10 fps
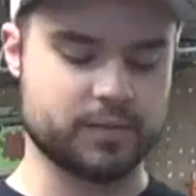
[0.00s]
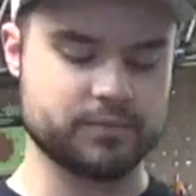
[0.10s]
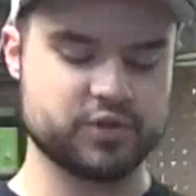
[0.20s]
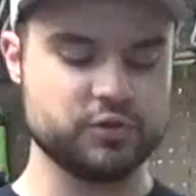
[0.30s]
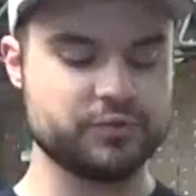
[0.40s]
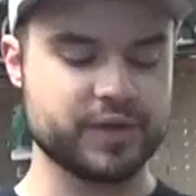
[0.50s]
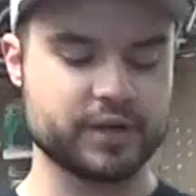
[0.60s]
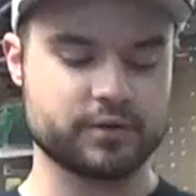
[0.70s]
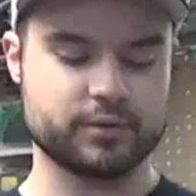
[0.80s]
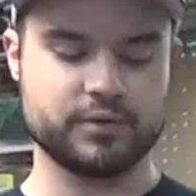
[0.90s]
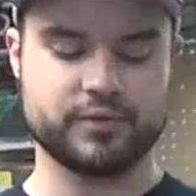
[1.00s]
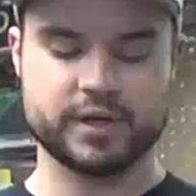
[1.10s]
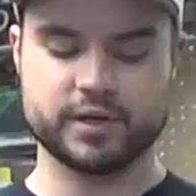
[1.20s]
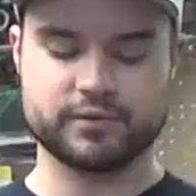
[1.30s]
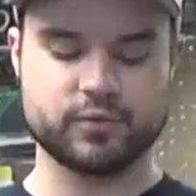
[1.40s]
2 finger, 3
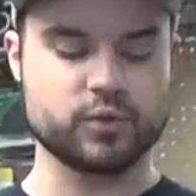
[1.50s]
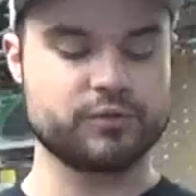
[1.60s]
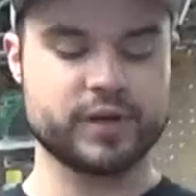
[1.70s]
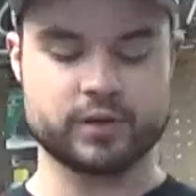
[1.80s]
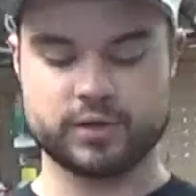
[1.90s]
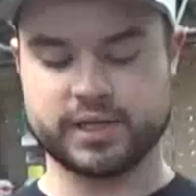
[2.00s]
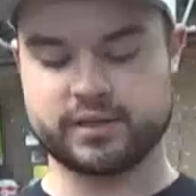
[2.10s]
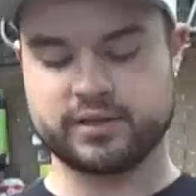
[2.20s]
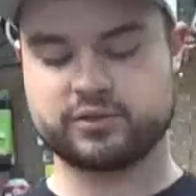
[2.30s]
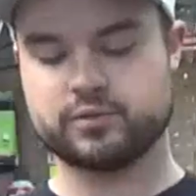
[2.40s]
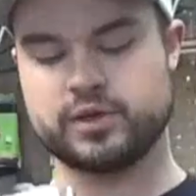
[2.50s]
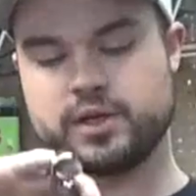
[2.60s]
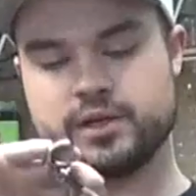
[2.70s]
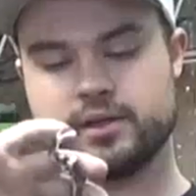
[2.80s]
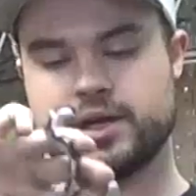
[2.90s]
finger, 4 finger like this one.